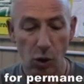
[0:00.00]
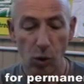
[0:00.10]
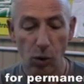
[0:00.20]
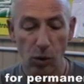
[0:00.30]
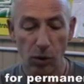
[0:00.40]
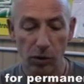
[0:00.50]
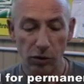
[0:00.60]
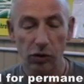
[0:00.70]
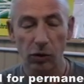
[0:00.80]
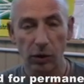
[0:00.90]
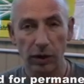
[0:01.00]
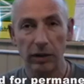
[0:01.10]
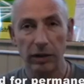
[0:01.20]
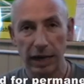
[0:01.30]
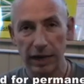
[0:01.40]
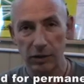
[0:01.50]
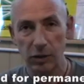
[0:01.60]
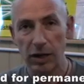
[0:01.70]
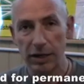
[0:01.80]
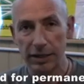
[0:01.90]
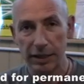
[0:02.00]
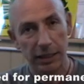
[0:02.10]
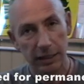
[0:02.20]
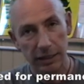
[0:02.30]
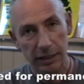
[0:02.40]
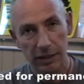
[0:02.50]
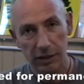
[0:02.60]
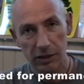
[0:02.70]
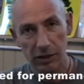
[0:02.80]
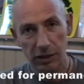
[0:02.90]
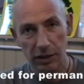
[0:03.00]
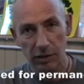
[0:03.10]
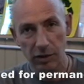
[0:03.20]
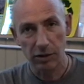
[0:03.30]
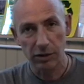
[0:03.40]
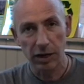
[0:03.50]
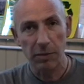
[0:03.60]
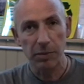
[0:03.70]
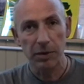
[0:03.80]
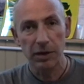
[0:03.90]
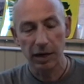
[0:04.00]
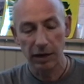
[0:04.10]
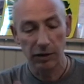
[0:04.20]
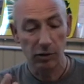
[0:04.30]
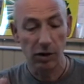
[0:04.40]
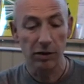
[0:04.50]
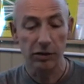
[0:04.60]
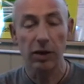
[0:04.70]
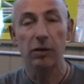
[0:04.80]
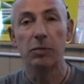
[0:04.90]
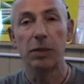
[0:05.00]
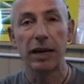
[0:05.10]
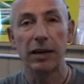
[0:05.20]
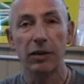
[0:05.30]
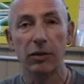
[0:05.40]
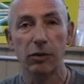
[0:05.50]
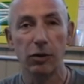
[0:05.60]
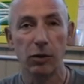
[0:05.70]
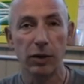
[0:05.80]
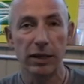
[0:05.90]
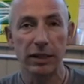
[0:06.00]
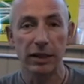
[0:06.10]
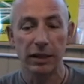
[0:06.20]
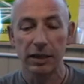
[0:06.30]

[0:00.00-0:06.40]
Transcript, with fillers: or soil that has grass seed in it so that it grows up and the grass goes back through the grids.